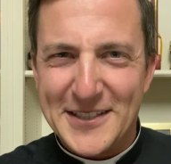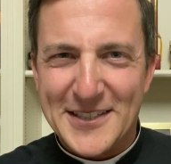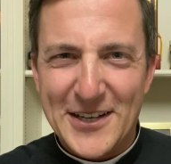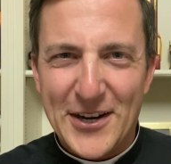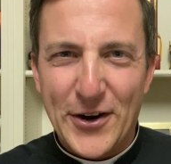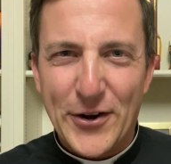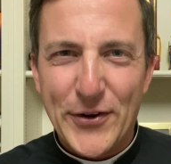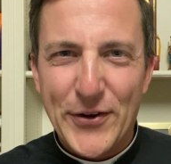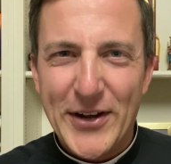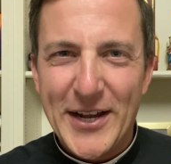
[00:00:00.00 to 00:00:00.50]
He
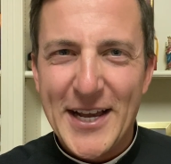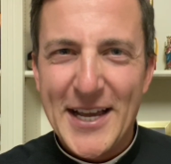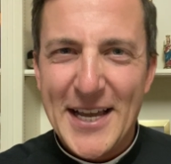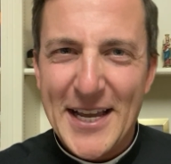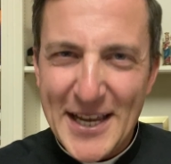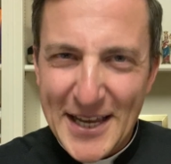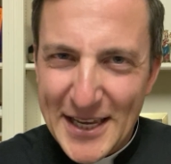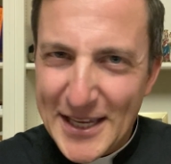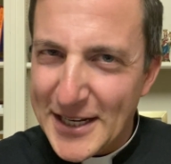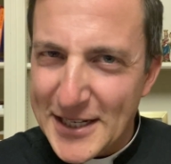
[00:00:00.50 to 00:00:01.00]

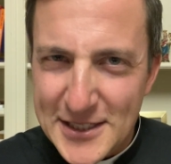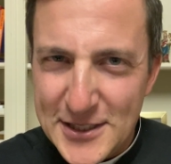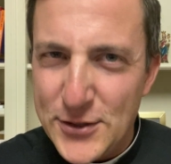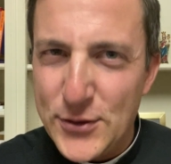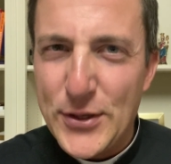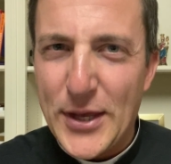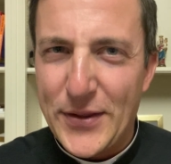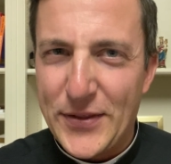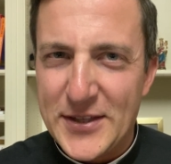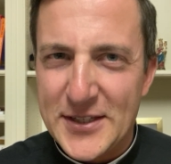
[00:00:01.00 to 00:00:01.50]
didn't do
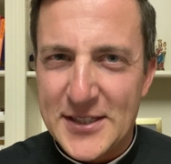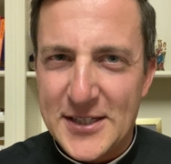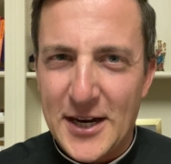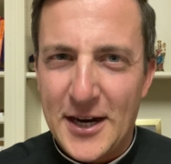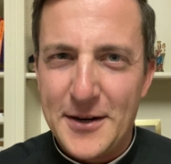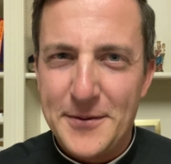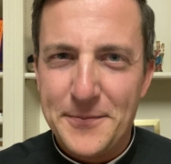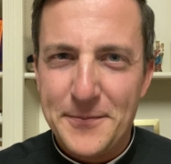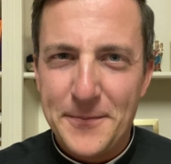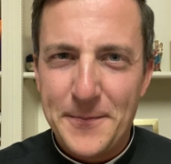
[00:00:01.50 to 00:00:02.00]
that this time.